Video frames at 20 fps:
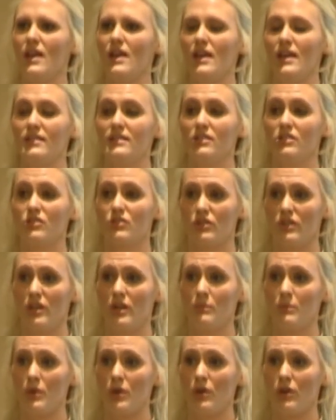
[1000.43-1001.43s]
It's a
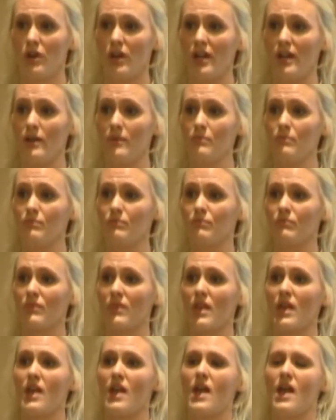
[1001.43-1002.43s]
TRIO program,
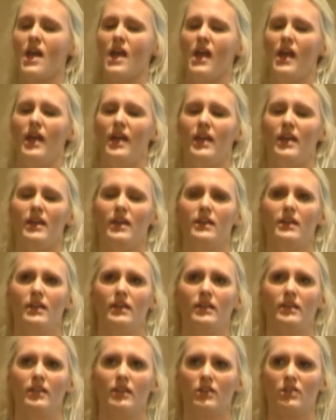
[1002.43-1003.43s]
and it's